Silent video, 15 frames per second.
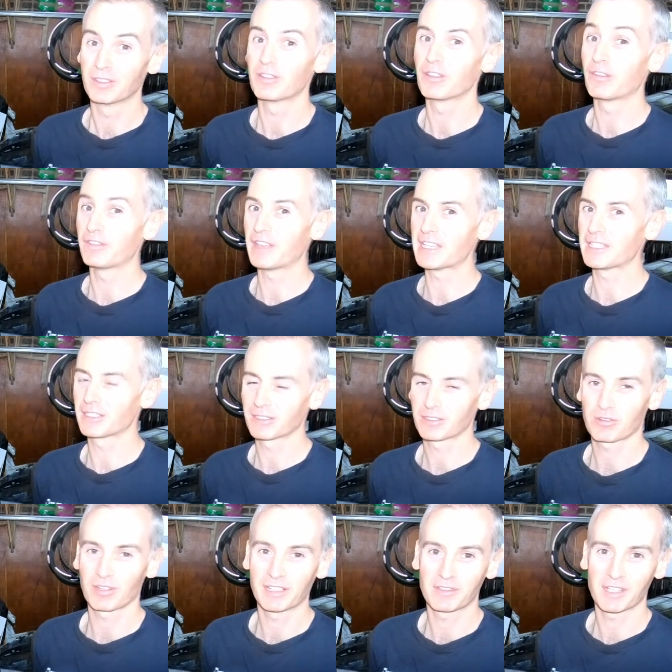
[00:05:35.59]
fake
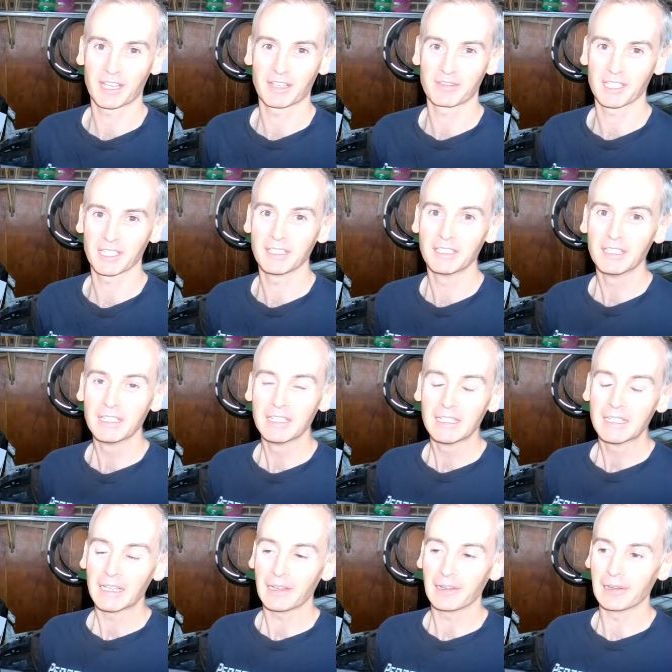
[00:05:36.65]
drive shafts in.
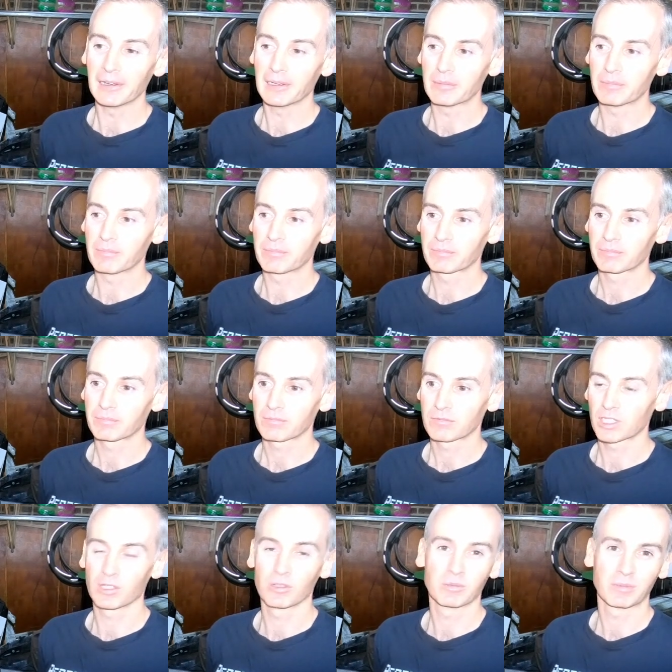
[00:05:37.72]

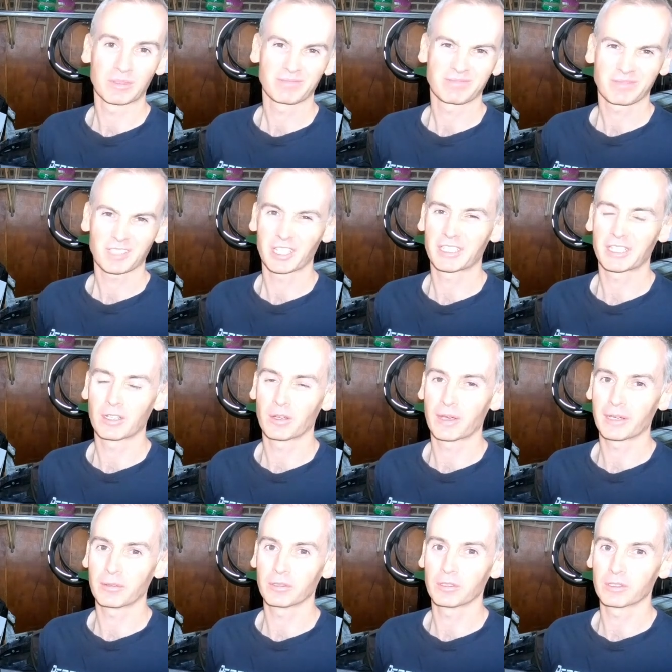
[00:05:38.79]
So kind of know
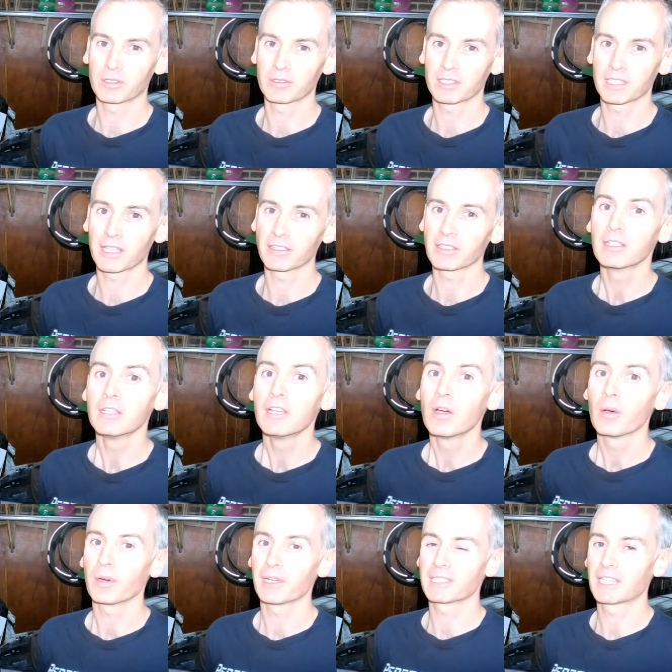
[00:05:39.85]
how it all goes together.
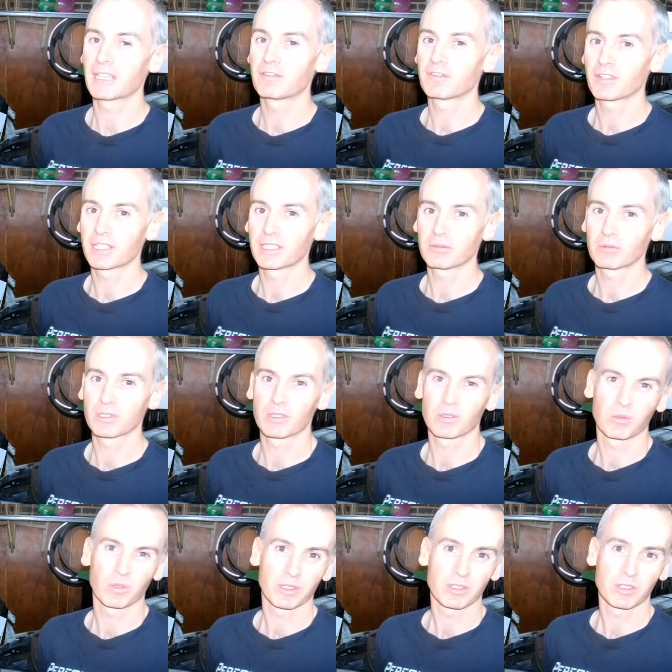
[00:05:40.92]
What I did find was there were
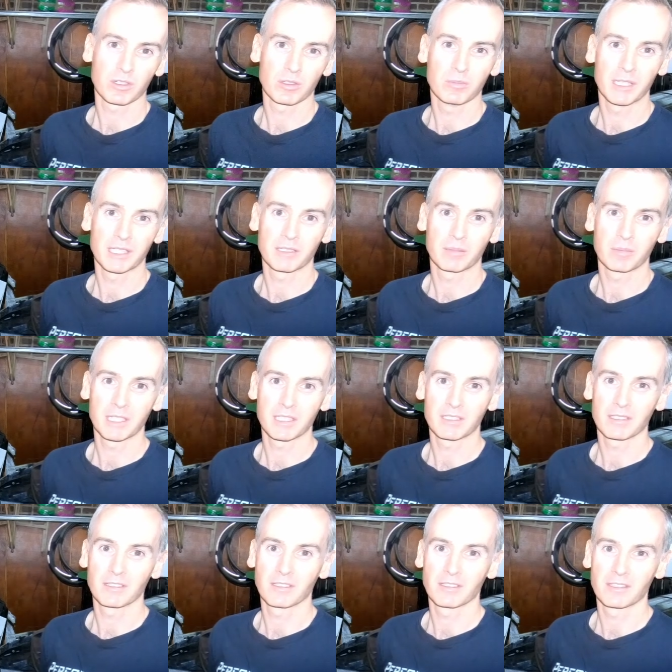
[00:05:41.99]
1 or 2 bits and
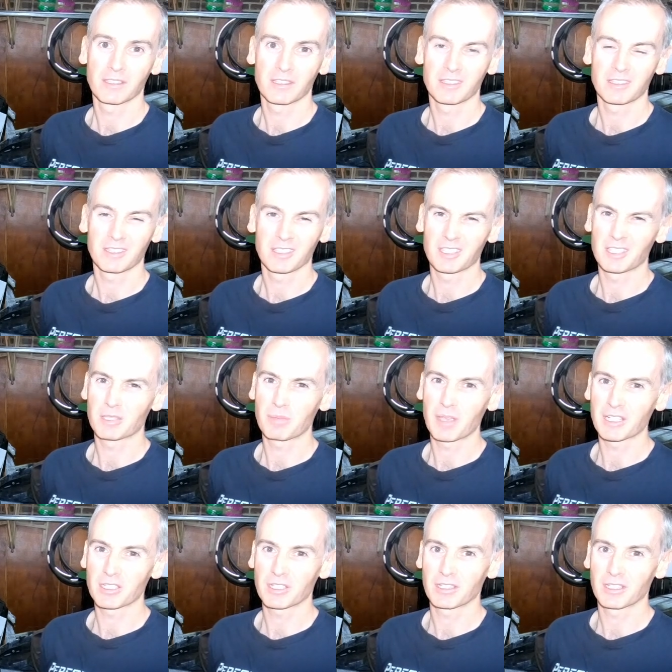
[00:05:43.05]
pieces of the
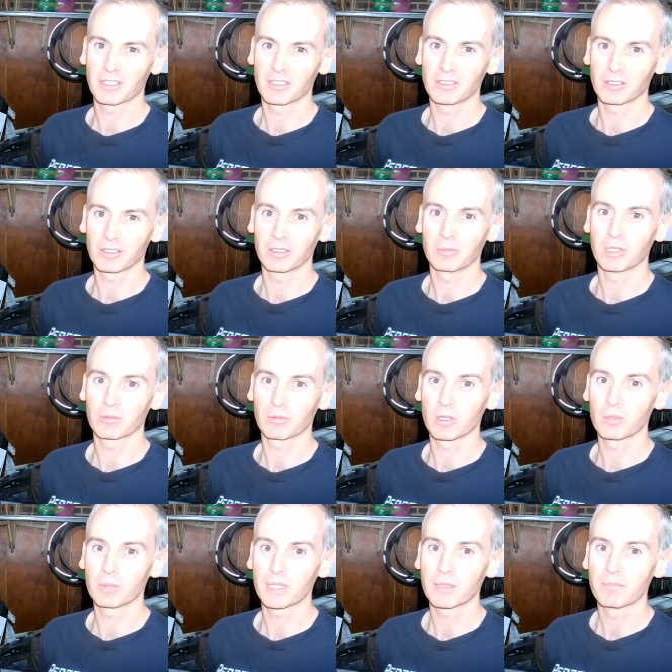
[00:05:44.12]
suspension that are looking a bit
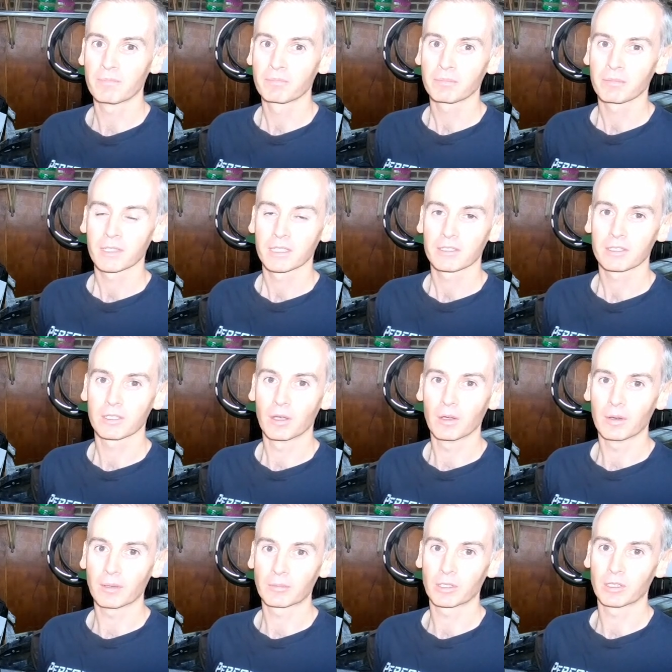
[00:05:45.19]
ropey. So
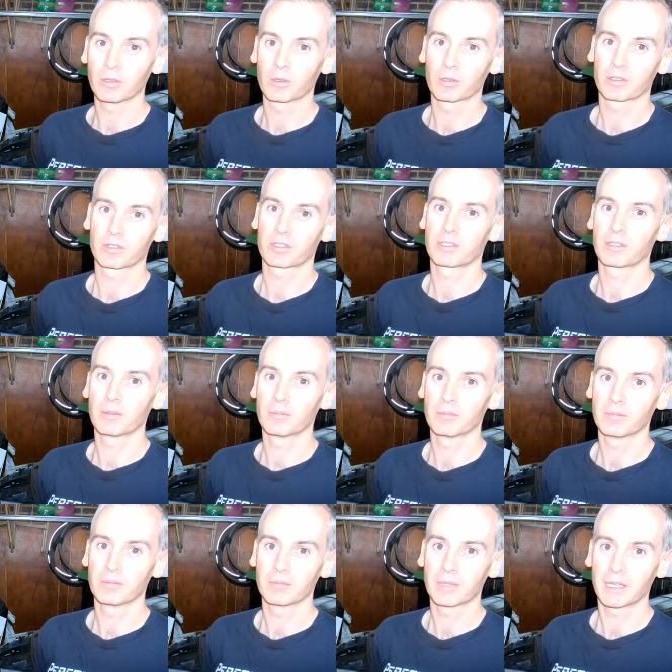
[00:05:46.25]
I'm going to order
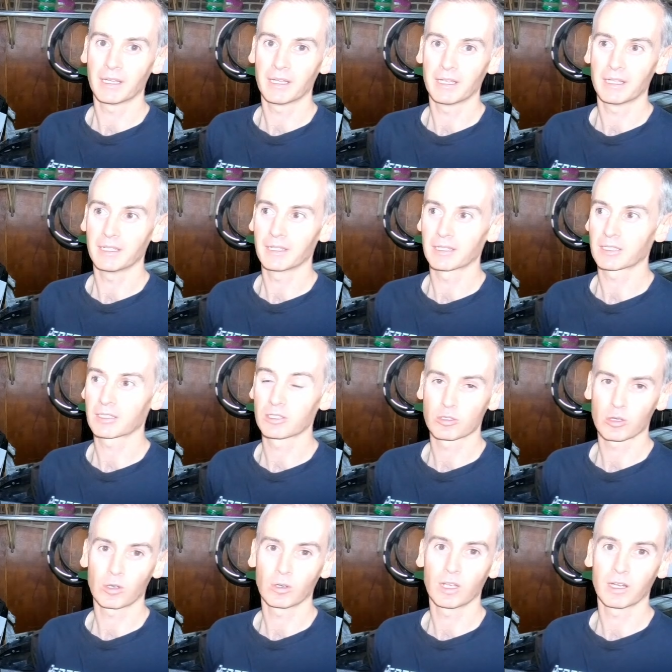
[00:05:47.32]
some
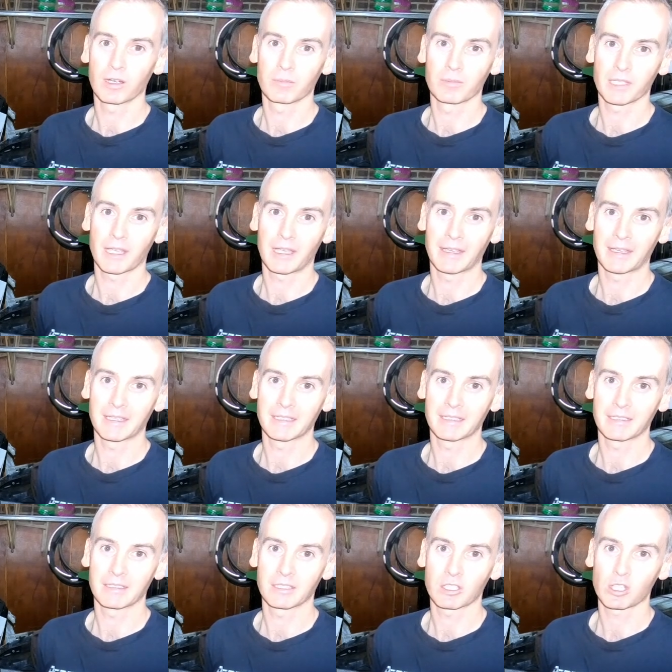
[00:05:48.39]
control arms
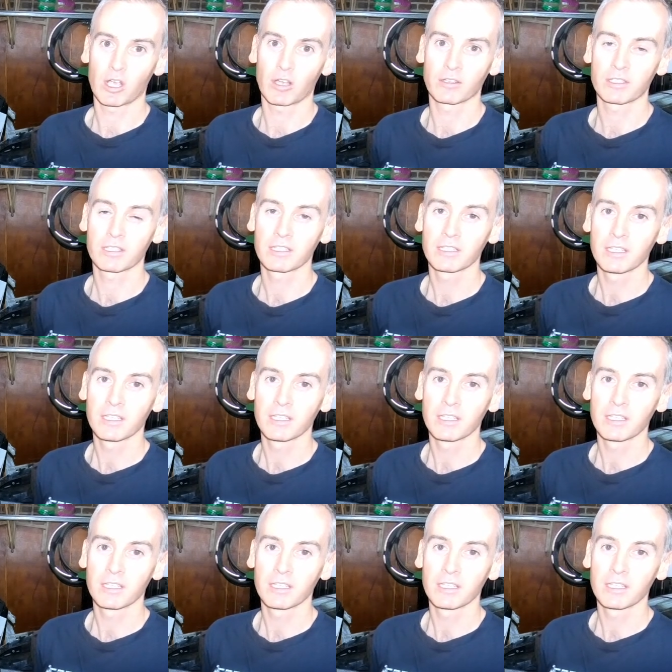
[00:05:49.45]
and shocks